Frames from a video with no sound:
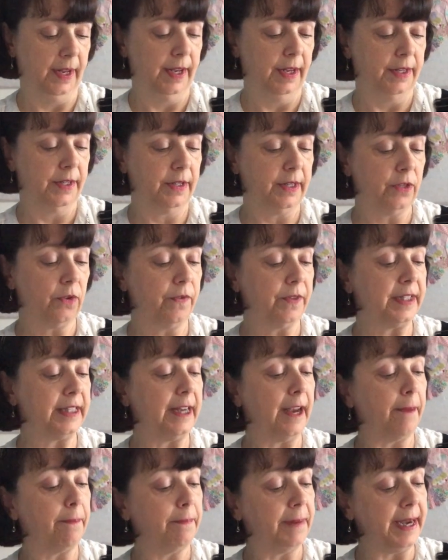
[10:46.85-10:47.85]
So it's obviously
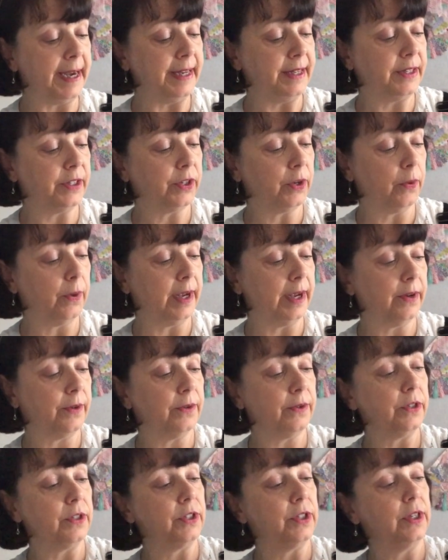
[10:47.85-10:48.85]
a pieced
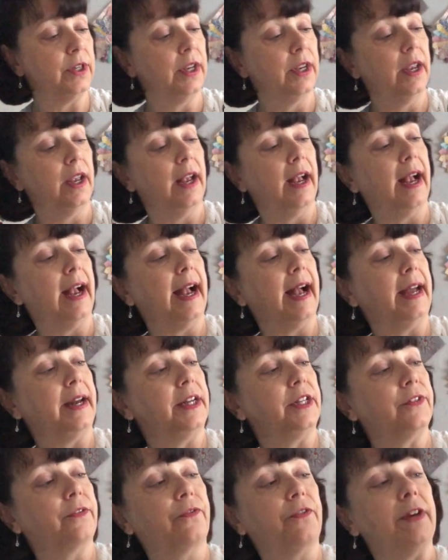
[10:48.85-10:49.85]
quilt, and
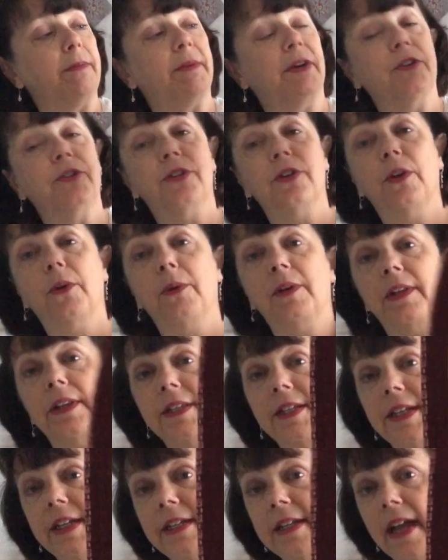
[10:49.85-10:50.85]
it's free motion
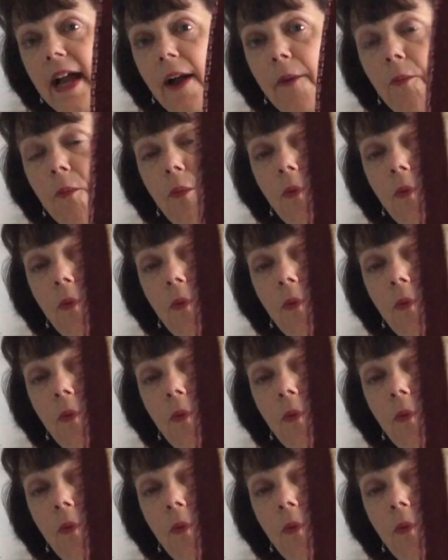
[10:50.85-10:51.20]
quilted and